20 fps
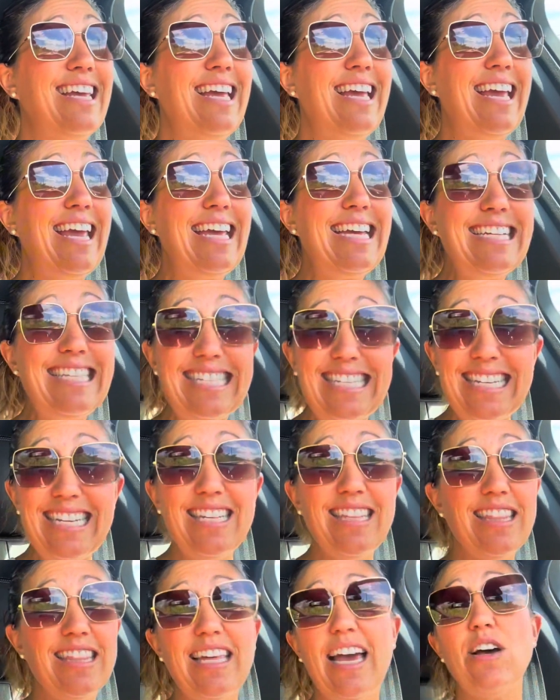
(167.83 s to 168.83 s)

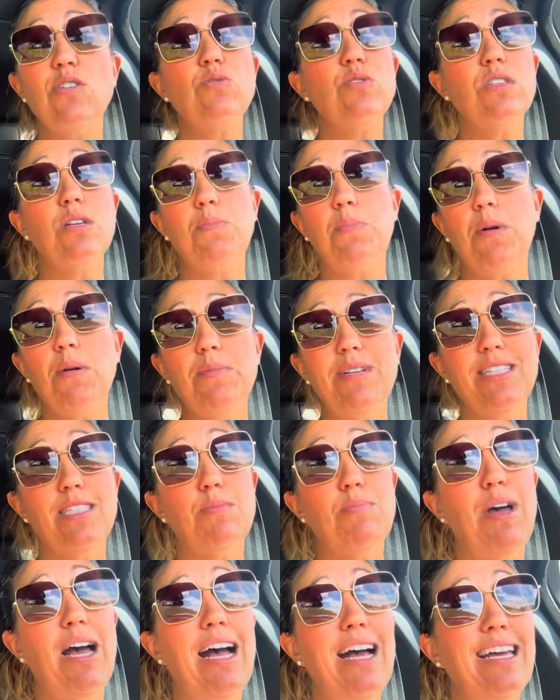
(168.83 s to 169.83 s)
18,000 permits
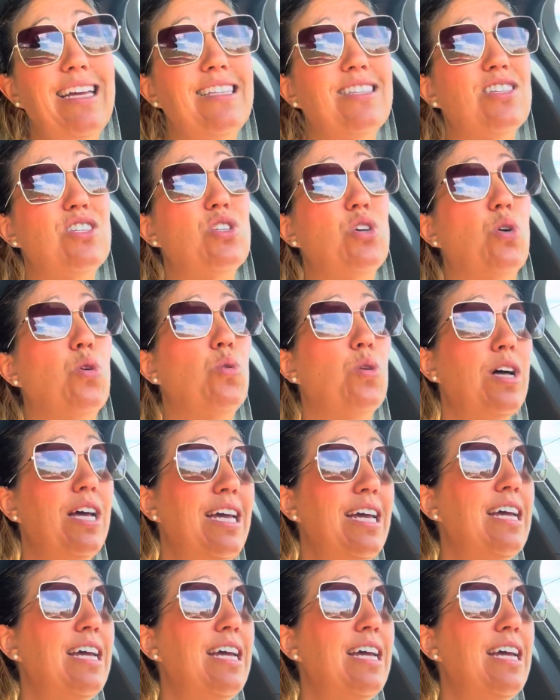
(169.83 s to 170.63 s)
behind. So,